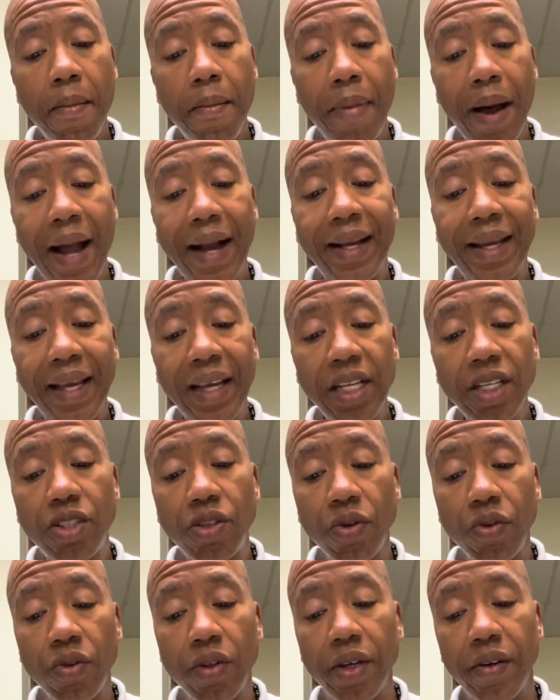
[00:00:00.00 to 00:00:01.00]
back
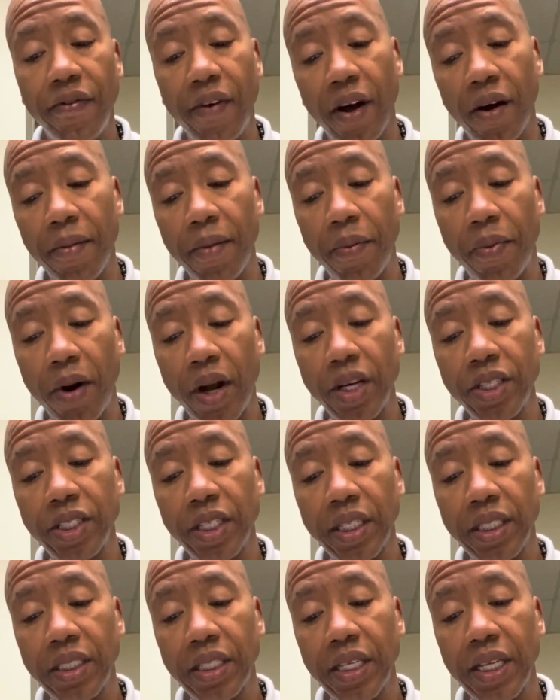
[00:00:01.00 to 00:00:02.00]
into the development
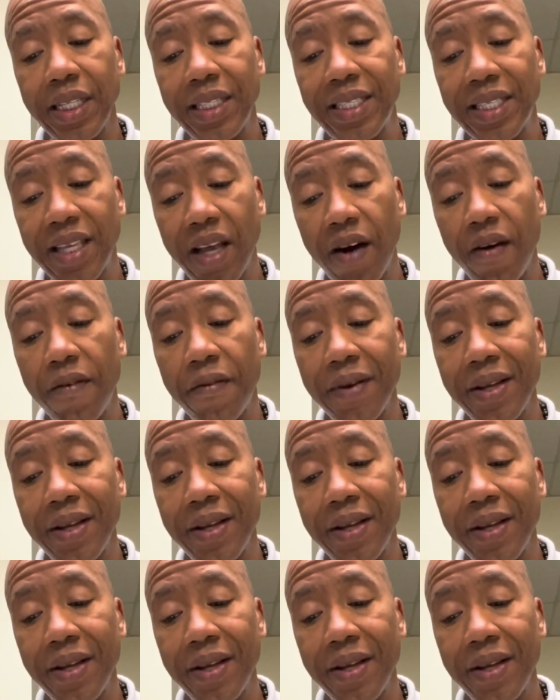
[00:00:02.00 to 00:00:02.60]
project itself